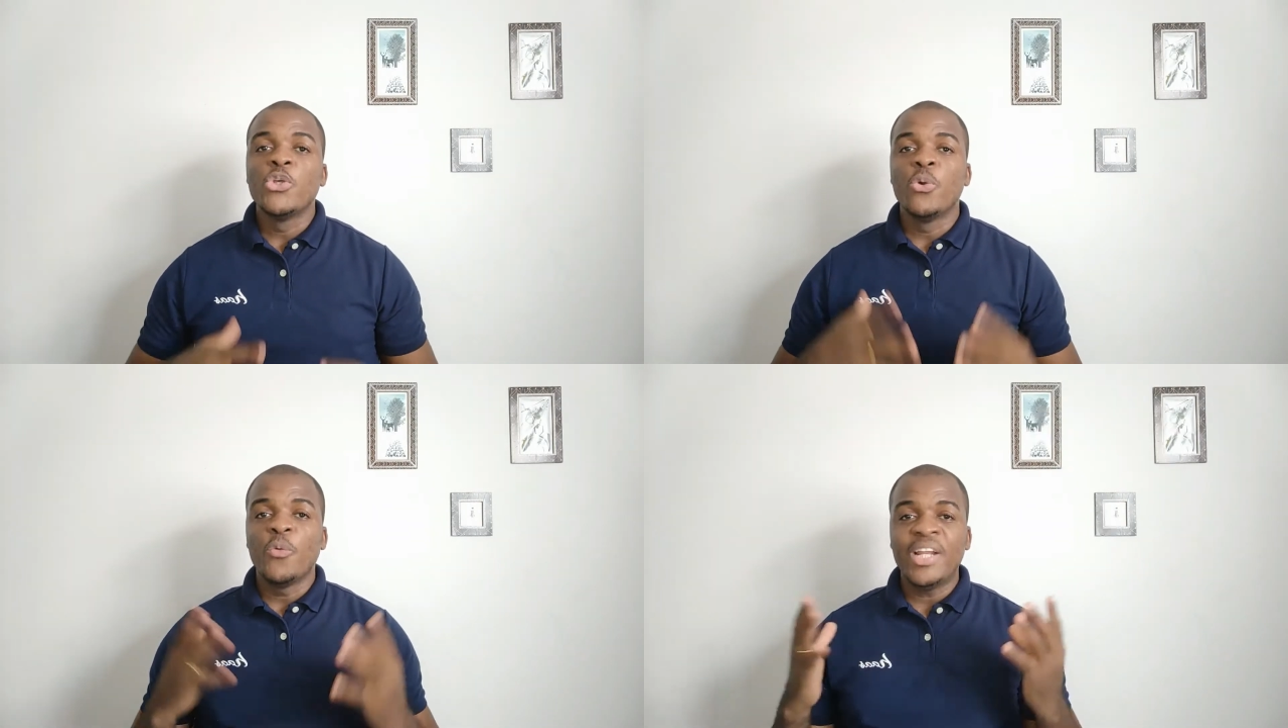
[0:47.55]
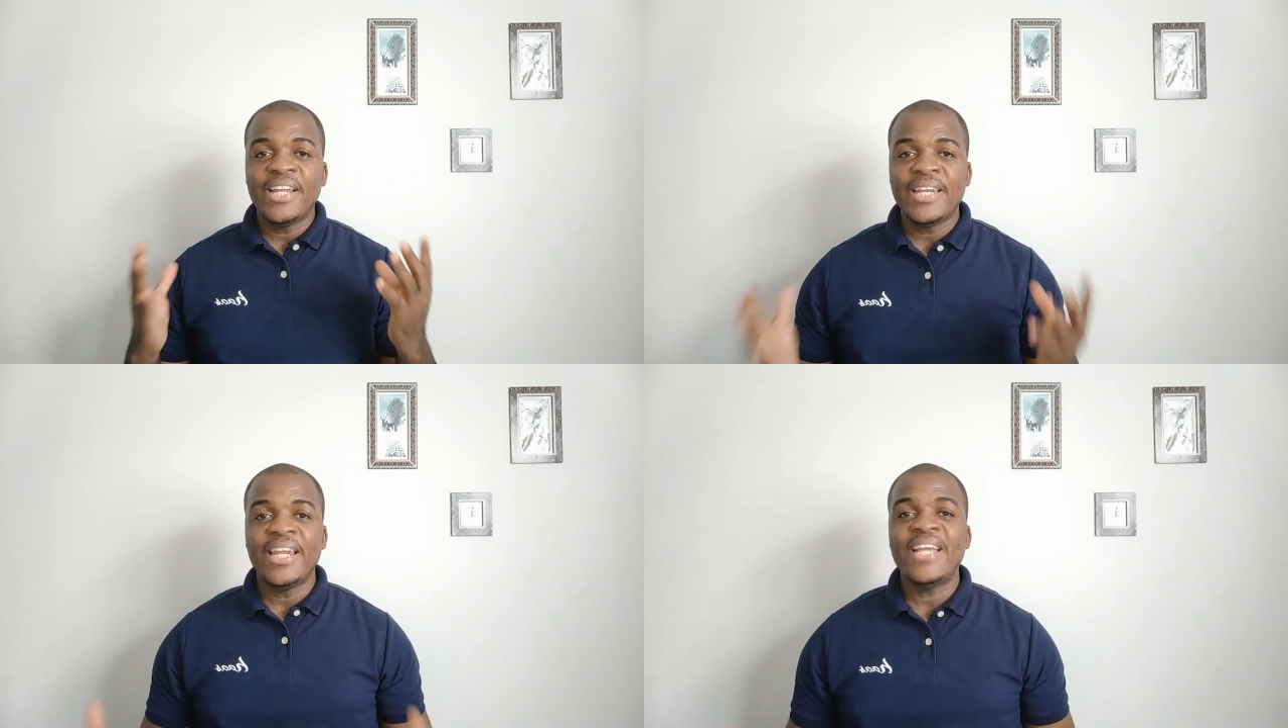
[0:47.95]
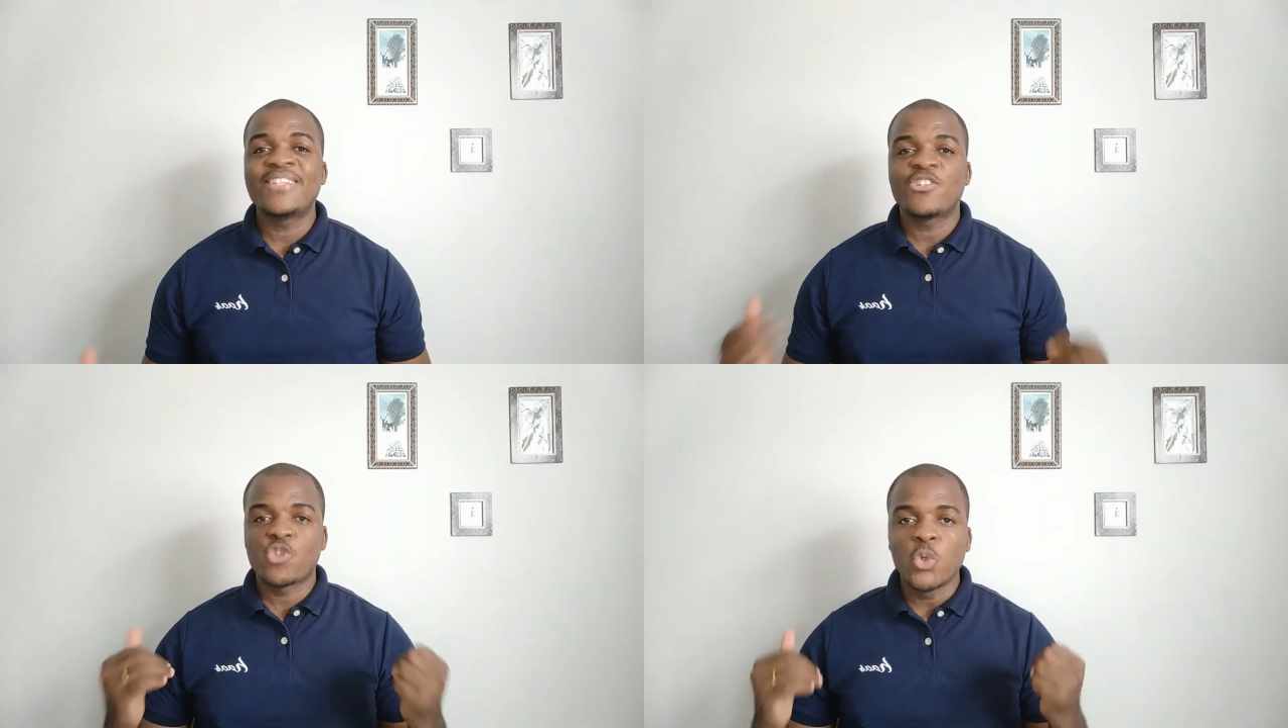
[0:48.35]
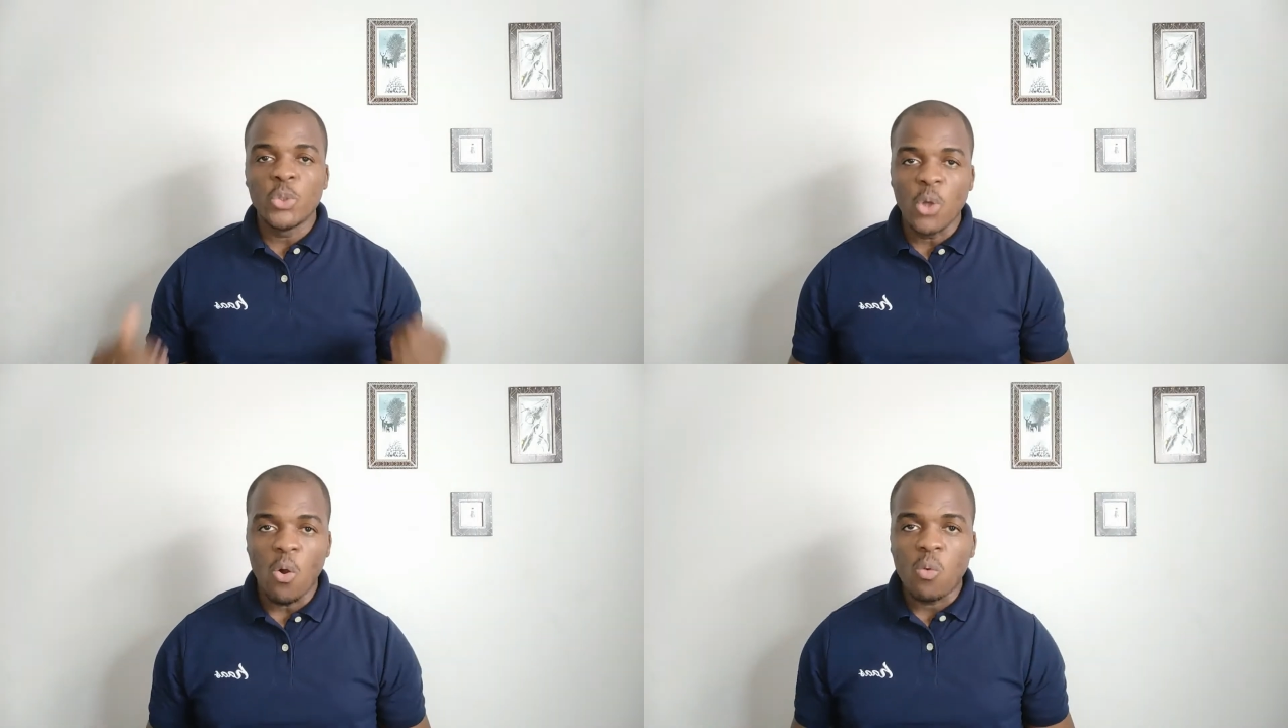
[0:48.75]
you really need to
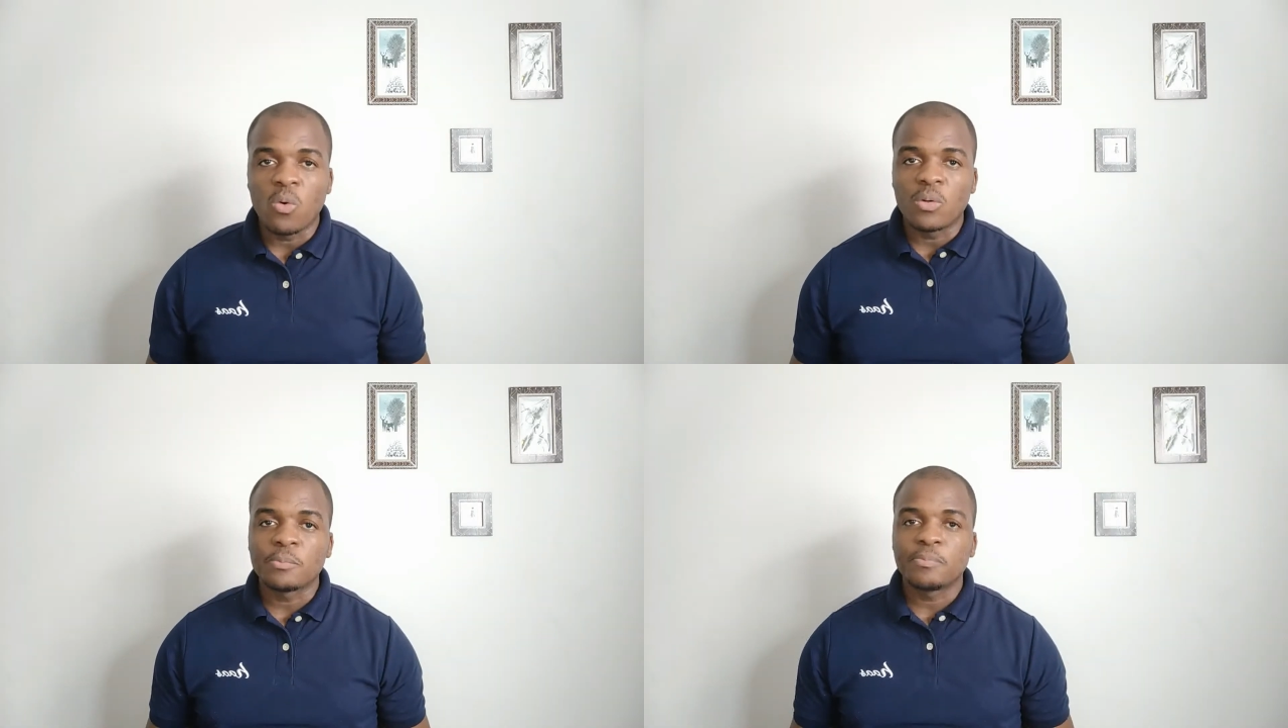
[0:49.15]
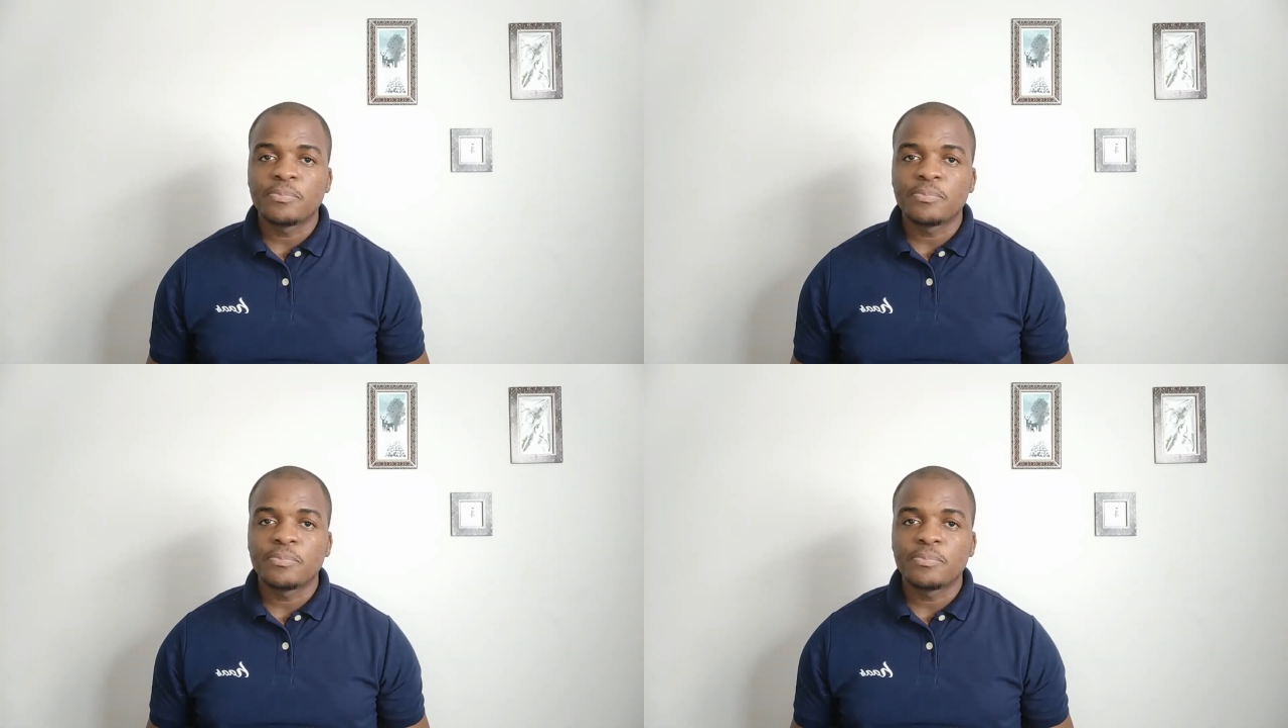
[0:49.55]
know.